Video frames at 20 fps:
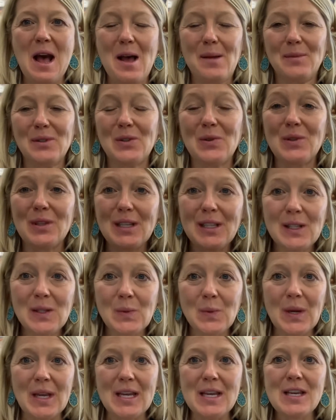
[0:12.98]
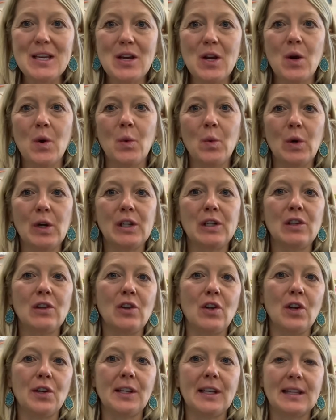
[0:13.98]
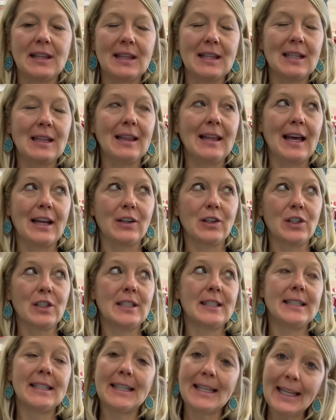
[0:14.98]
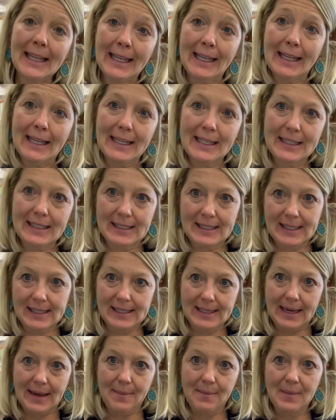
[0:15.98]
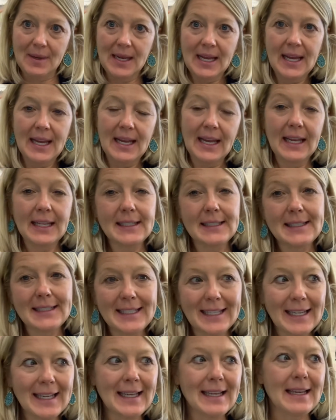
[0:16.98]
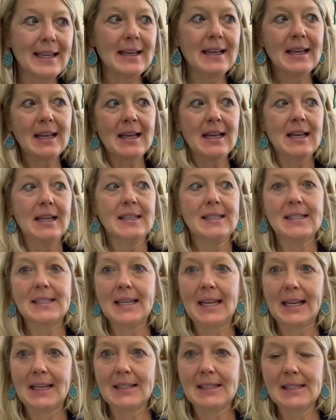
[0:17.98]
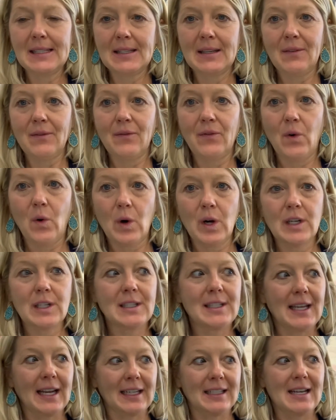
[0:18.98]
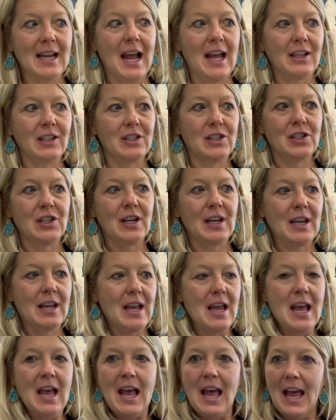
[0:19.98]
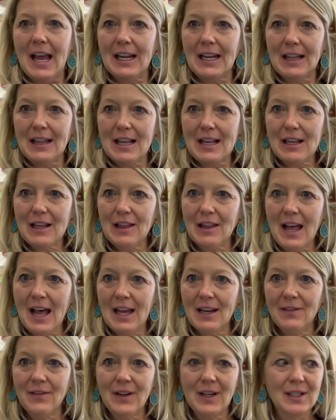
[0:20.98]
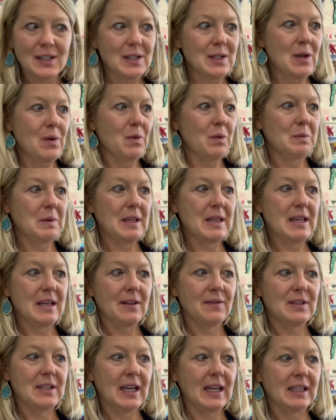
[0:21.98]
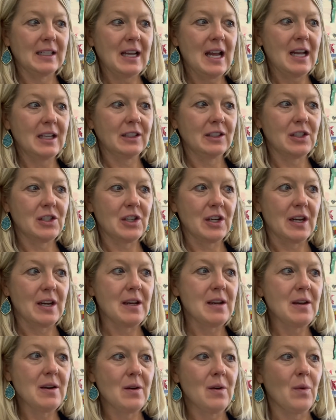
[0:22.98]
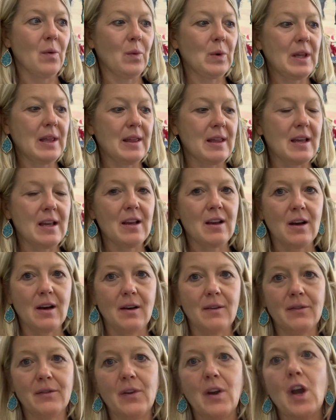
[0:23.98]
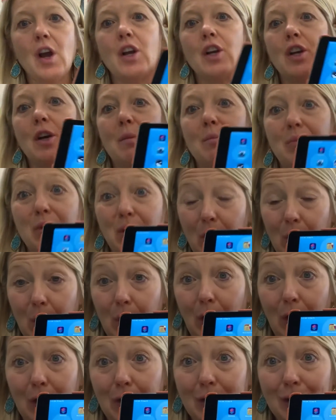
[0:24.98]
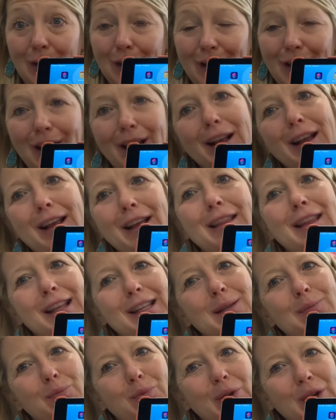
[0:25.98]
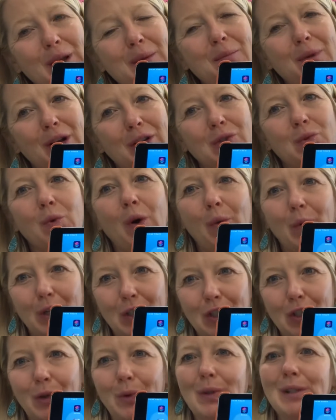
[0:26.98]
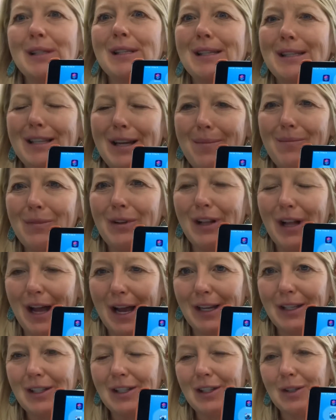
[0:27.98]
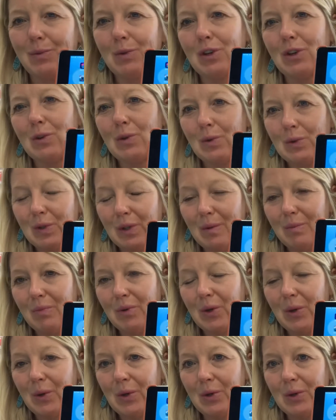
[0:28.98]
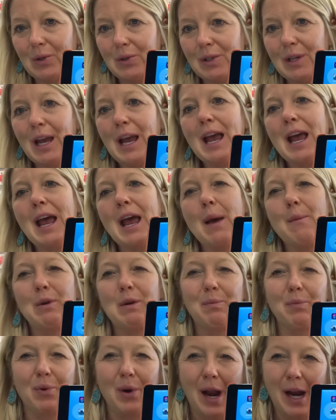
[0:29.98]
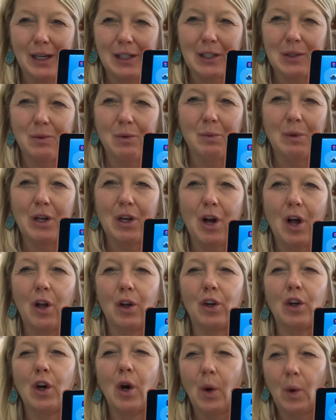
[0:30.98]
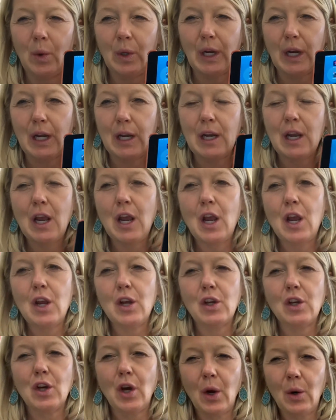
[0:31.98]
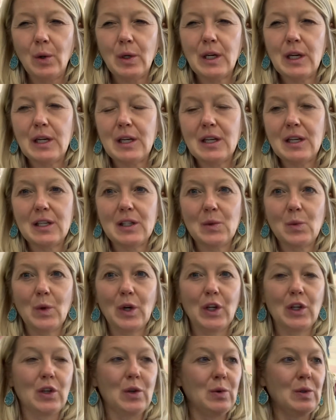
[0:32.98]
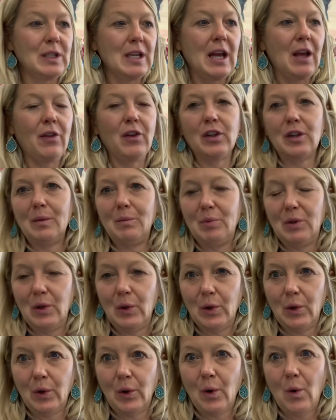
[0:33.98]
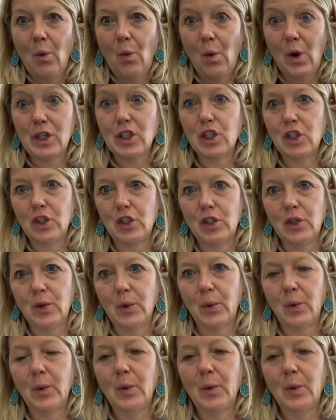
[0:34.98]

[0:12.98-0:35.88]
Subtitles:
So this week, we're gonna look at the letter T in STEM. And T stands for technology. And I think a lot of us, when we think of technology, we think of computers. And that's pretty much what we do in STEM class, is we use computers and we practice what we call coding. Coding is where you tell the computer what to do.